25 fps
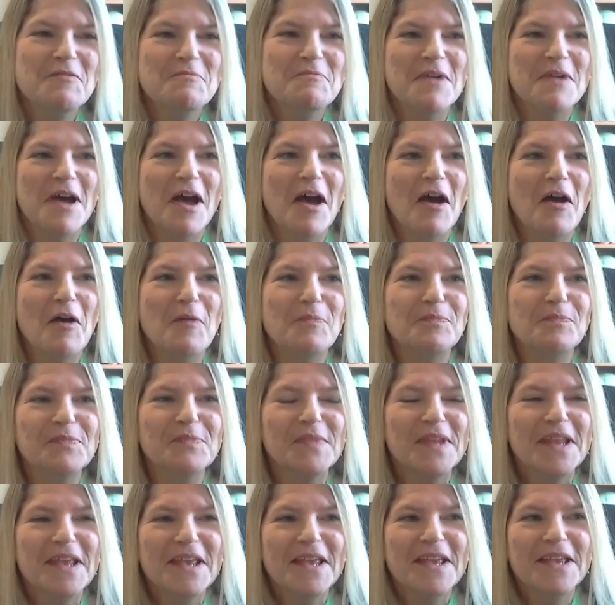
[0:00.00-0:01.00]
But
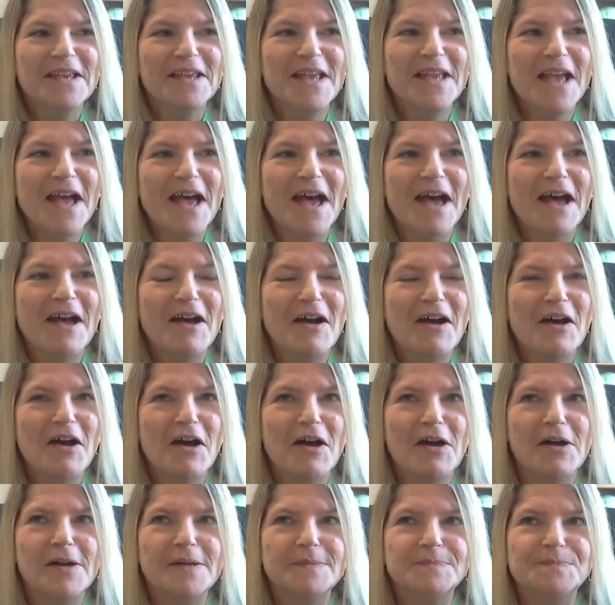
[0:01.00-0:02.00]

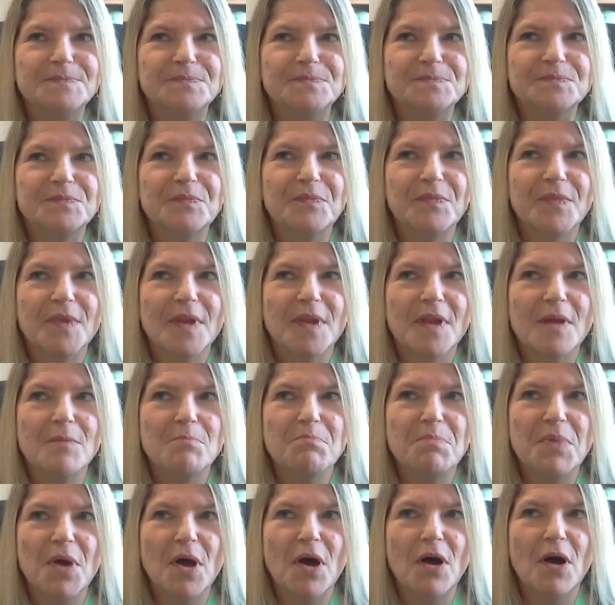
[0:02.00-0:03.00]
yeah,
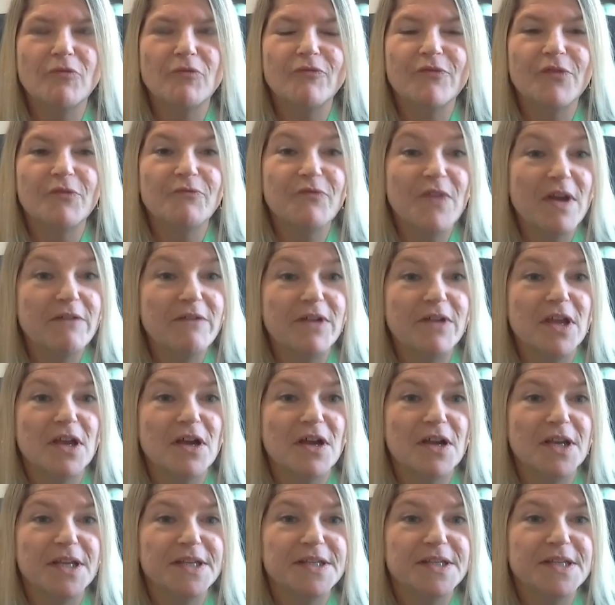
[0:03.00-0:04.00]
but from very
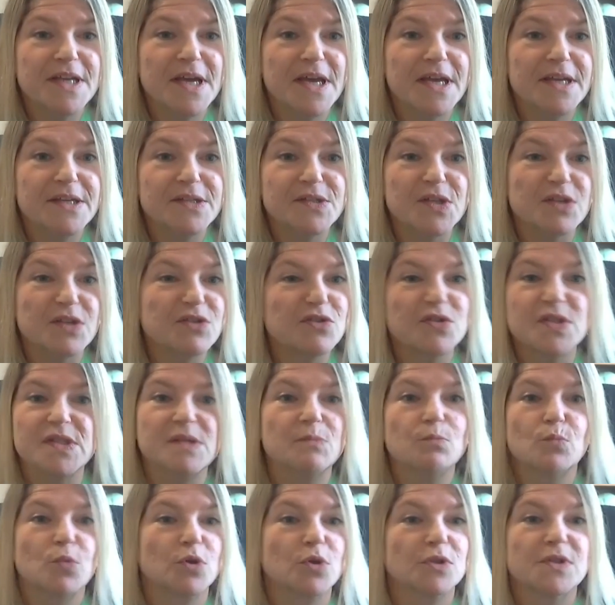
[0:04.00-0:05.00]
early days, I just
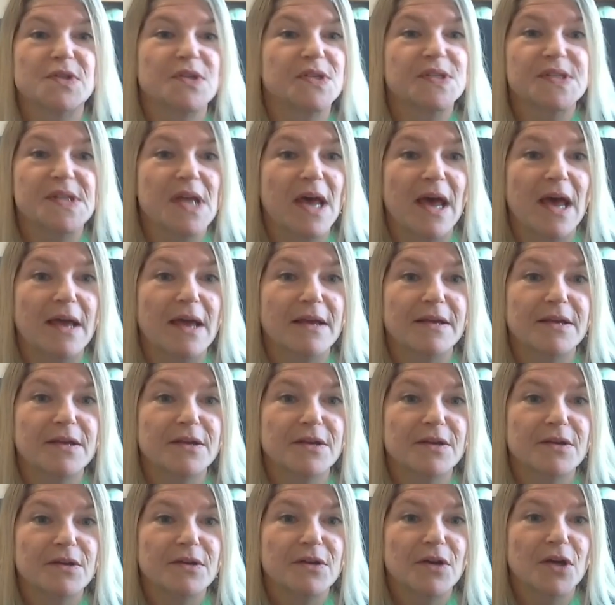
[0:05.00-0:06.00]
didn't want to snack
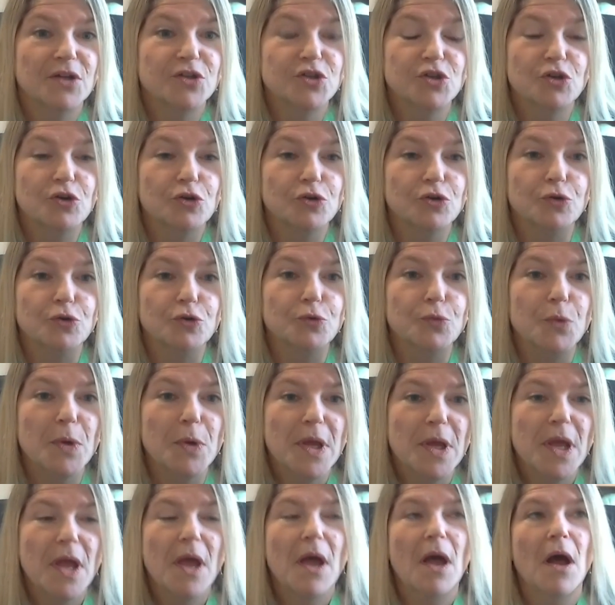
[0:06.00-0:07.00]
at all.
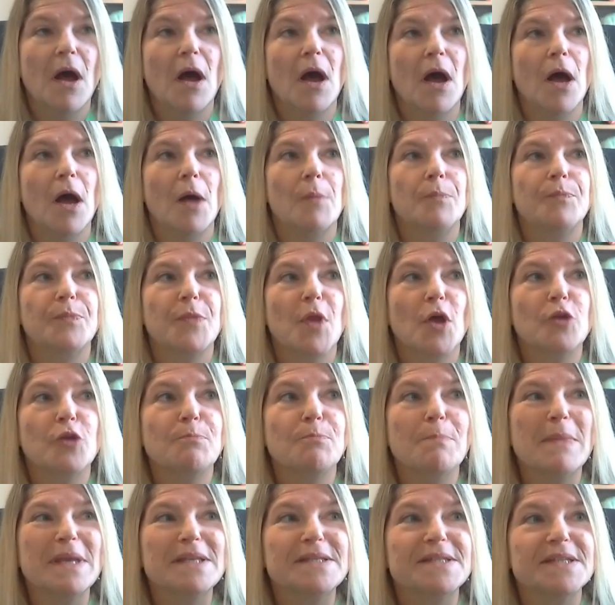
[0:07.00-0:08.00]

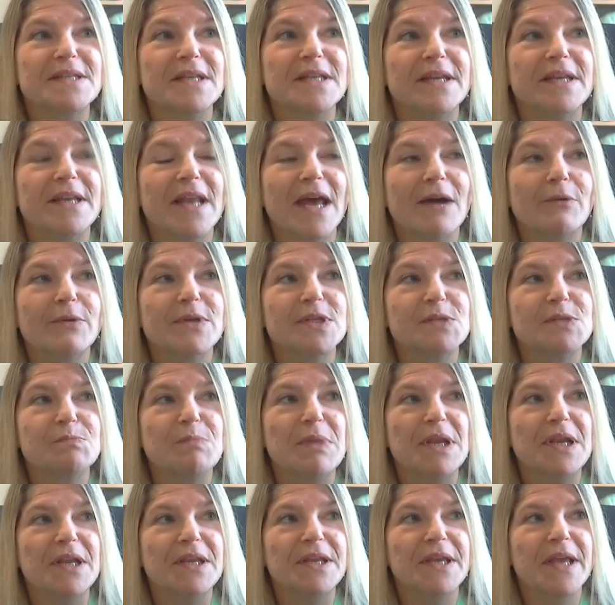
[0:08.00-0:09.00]
Admittedly, now it's
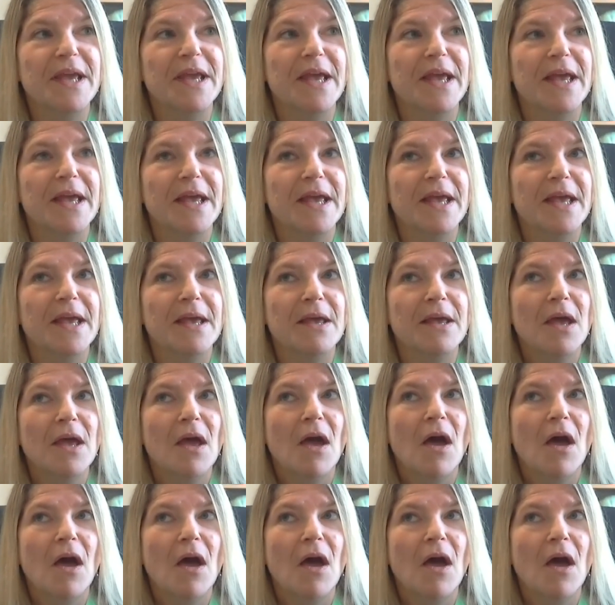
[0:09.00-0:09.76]
been a year,